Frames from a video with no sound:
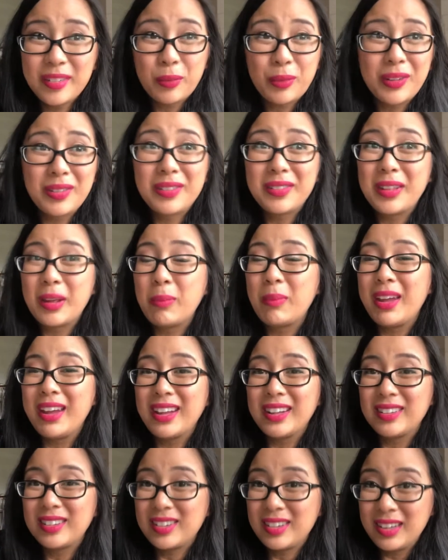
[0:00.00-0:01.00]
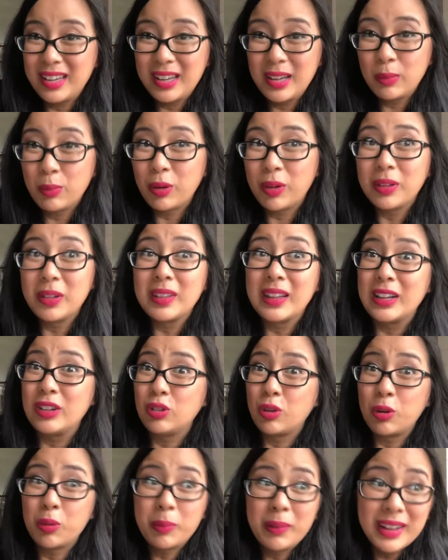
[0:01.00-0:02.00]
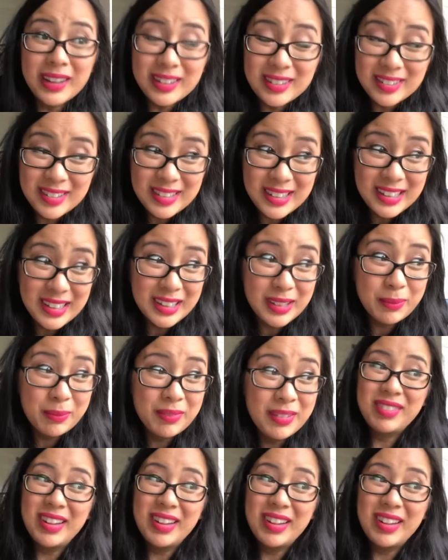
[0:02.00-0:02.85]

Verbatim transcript: whether they make a team, whether they don't make a team,